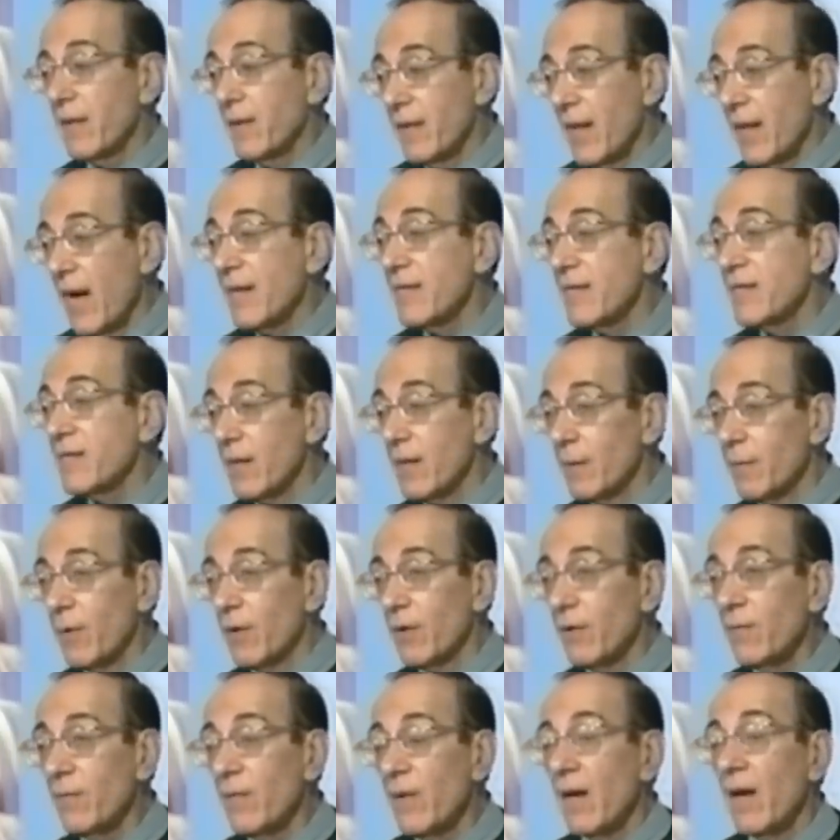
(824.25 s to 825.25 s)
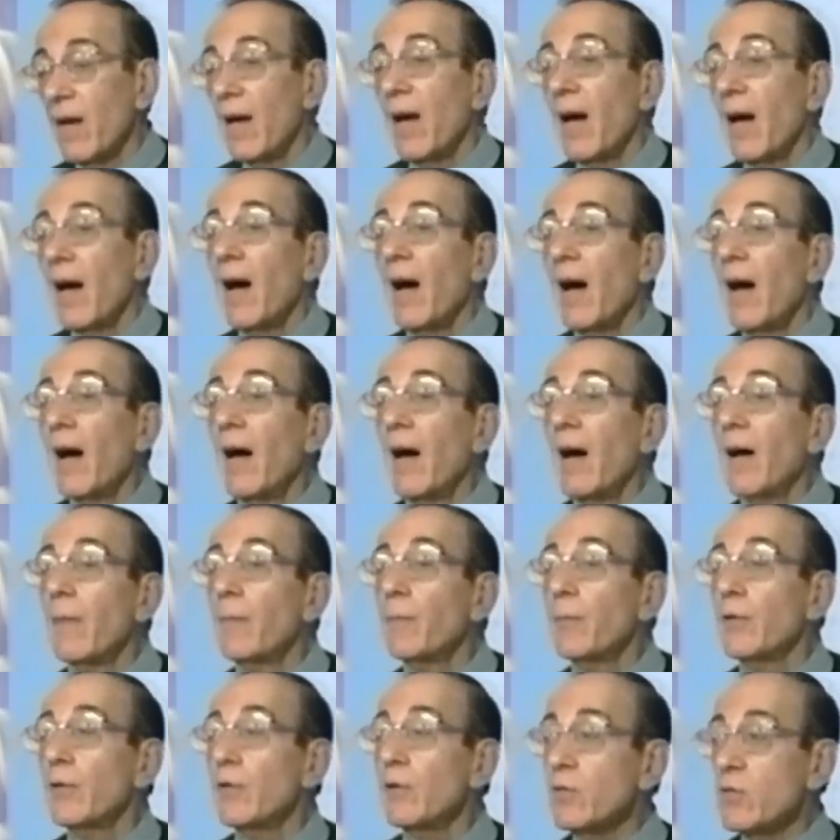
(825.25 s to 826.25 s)
that summer, uh,
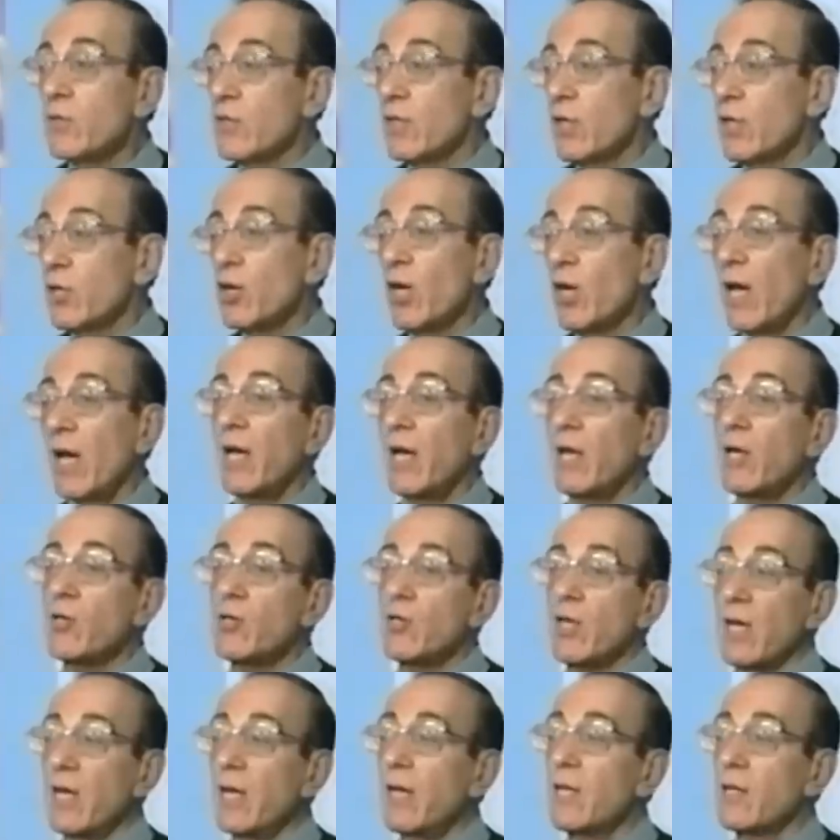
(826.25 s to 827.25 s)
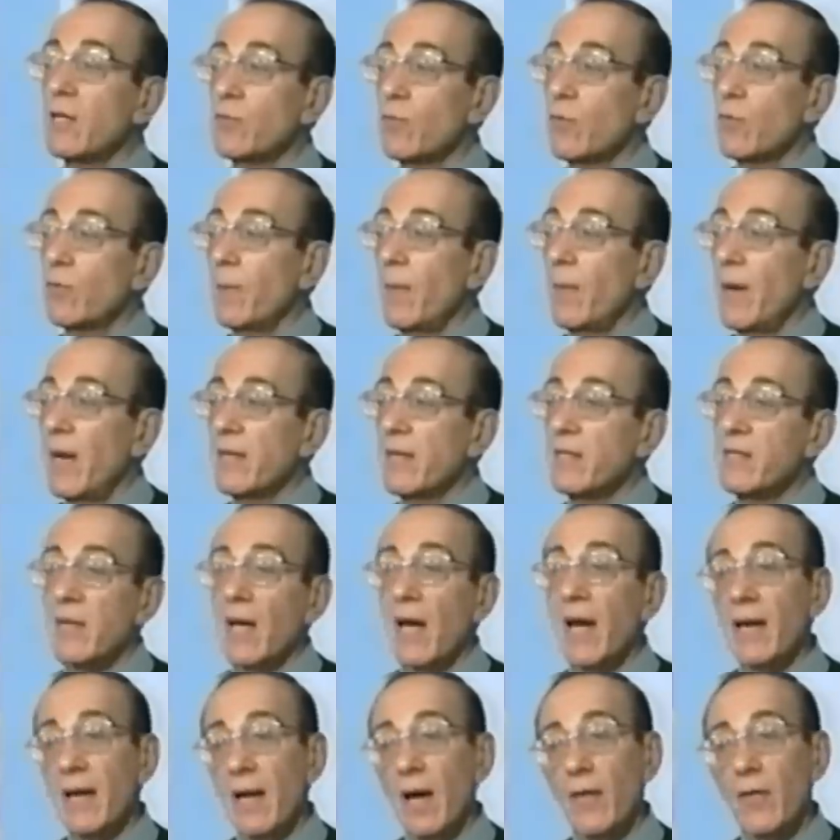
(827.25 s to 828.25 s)
produces a change in his roommates
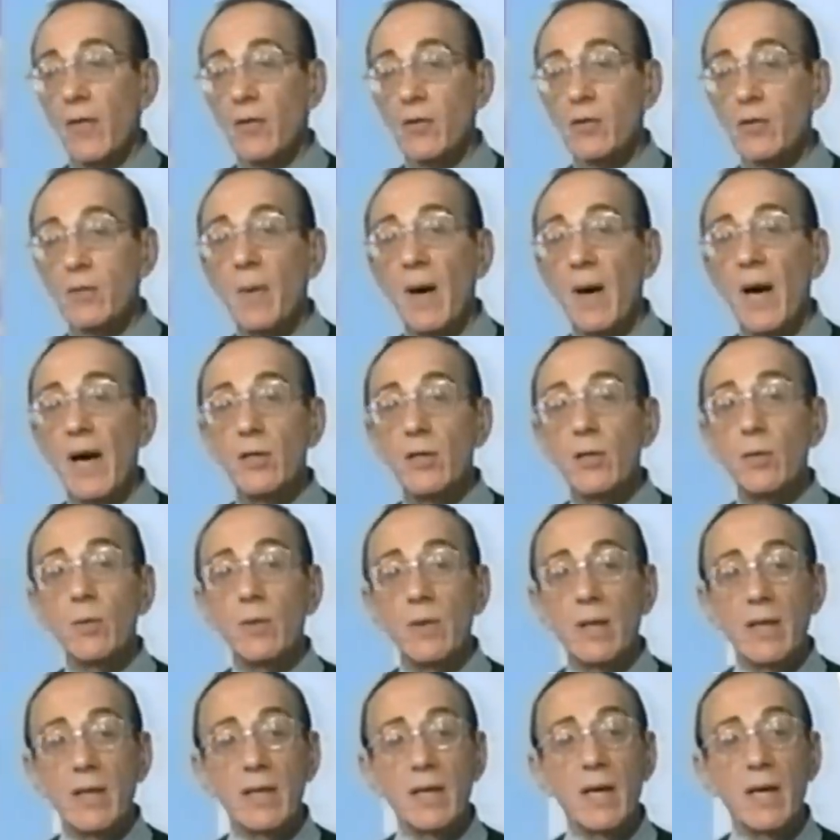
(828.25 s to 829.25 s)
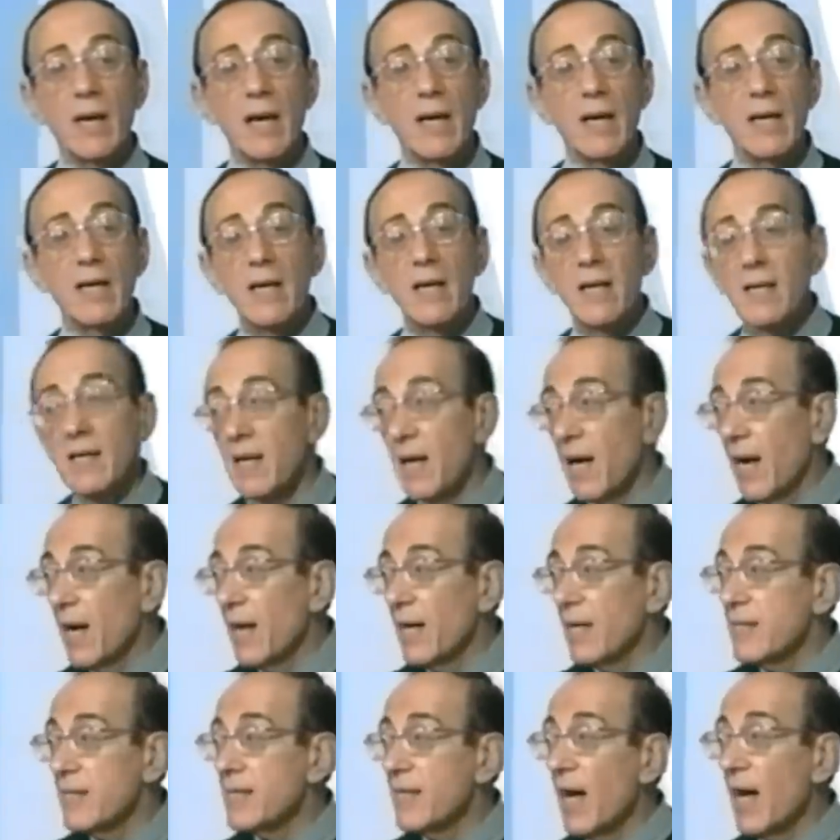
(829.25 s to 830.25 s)
and others by doing uh,
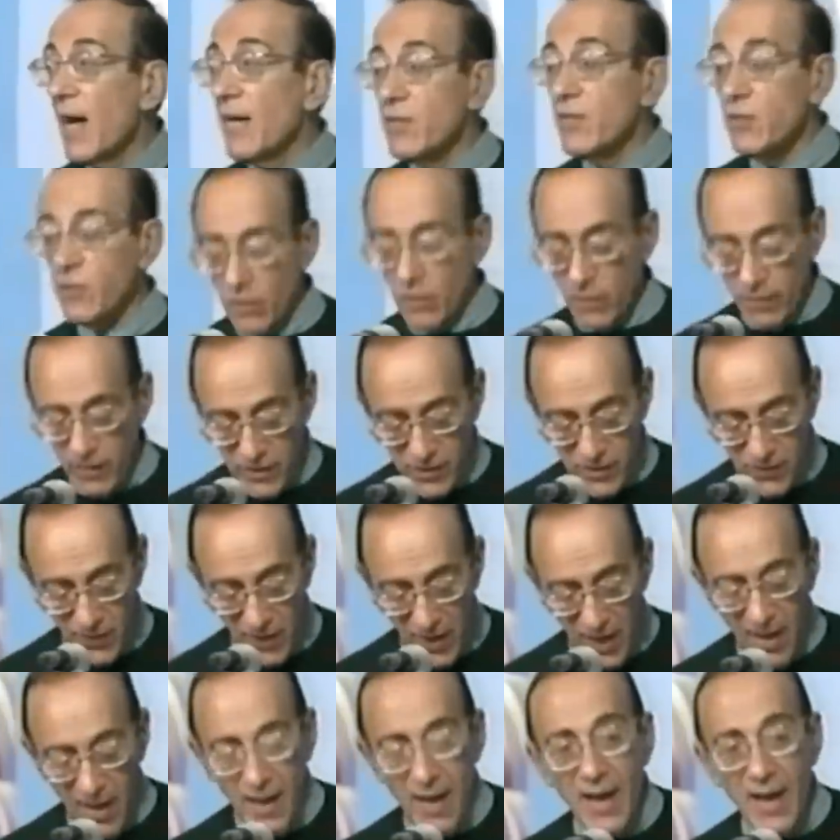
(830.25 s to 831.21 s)
uh, Sai service.